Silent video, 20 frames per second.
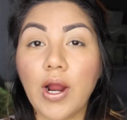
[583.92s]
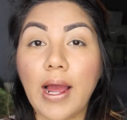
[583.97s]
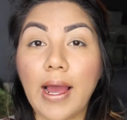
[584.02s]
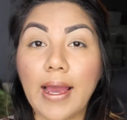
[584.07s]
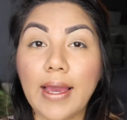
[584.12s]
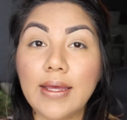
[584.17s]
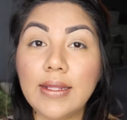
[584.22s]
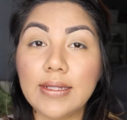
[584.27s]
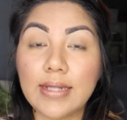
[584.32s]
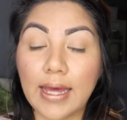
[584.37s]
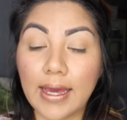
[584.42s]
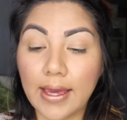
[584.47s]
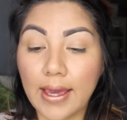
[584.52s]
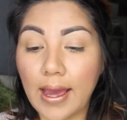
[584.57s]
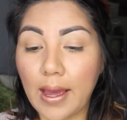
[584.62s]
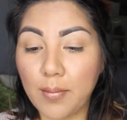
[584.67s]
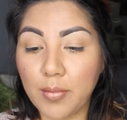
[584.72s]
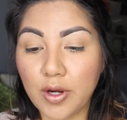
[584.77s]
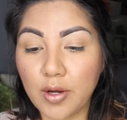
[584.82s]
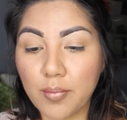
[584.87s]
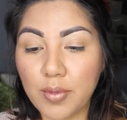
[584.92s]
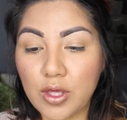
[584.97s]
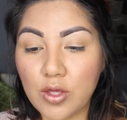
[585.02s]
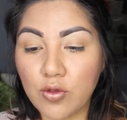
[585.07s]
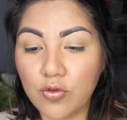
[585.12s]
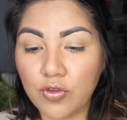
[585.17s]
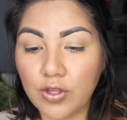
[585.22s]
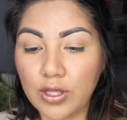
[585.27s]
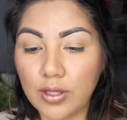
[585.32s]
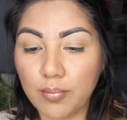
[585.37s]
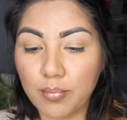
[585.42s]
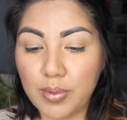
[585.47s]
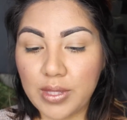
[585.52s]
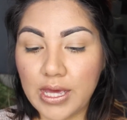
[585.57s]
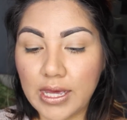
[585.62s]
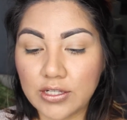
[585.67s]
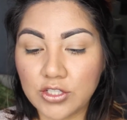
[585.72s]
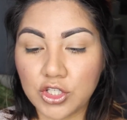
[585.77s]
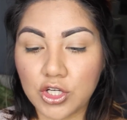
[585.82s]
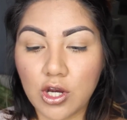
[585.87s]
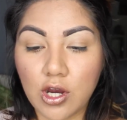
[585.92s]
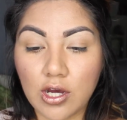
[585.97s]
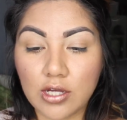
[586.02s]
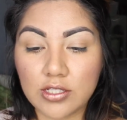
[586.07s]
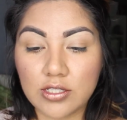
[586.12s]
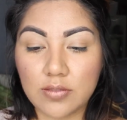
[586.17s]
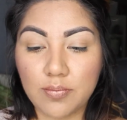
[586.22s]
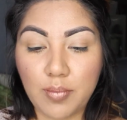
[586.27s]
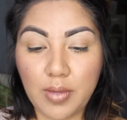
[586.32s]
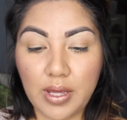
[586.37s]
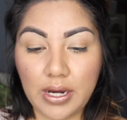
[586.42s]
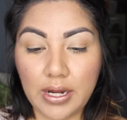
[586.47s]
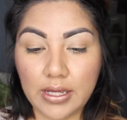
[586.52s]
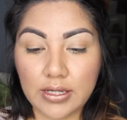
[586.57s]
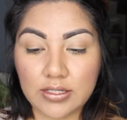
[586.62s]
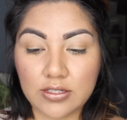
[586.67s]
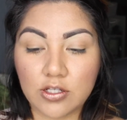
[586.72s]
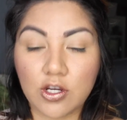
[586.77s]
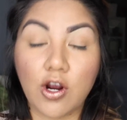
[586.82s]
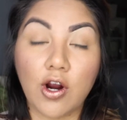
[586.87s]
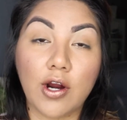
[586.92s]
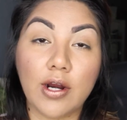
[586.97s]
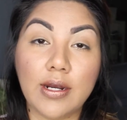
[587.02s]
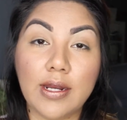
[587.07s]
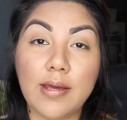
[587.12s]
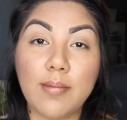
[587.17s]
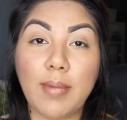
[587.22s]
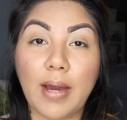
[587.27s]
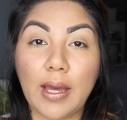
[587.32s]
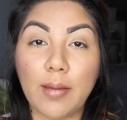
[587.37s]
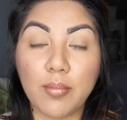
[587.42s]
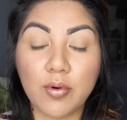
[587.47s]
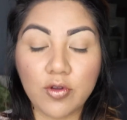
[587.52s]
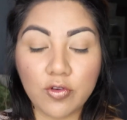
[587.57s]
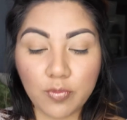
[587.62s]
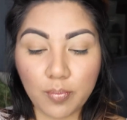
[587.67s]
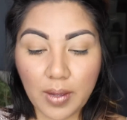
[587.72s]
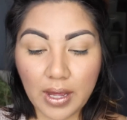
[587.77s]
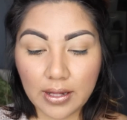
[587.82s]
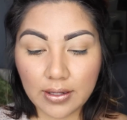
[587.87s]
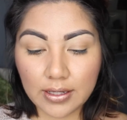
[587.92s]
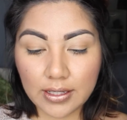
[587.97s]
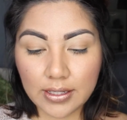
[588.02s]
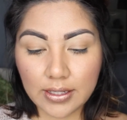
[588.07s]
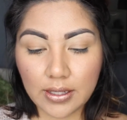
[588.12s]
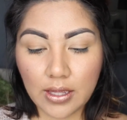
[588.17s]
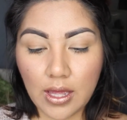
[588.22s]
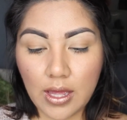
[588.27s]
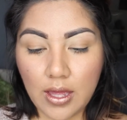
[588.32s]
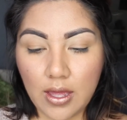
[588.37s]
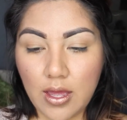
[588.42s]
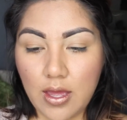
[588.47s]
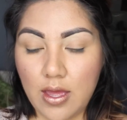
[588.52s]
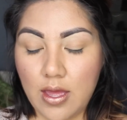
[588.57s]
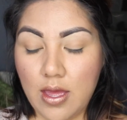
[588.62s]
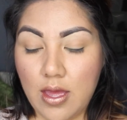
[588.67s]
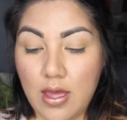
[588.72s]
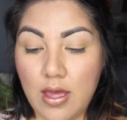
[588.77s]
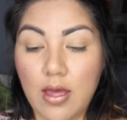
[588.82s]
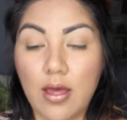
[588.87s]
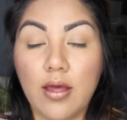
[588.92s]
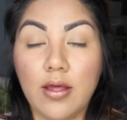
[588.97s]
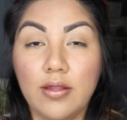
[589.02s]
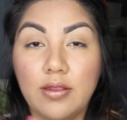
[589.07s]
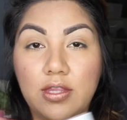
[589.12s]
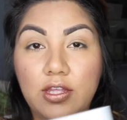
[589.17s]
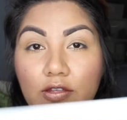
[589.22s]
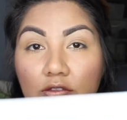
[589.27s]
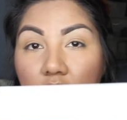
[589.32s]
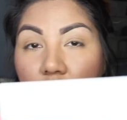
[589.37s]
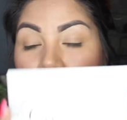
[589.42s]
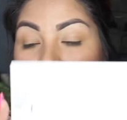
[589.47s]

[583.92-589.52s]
highlight, I'm going to be using BH Cosmetics Carly Bibles palette. This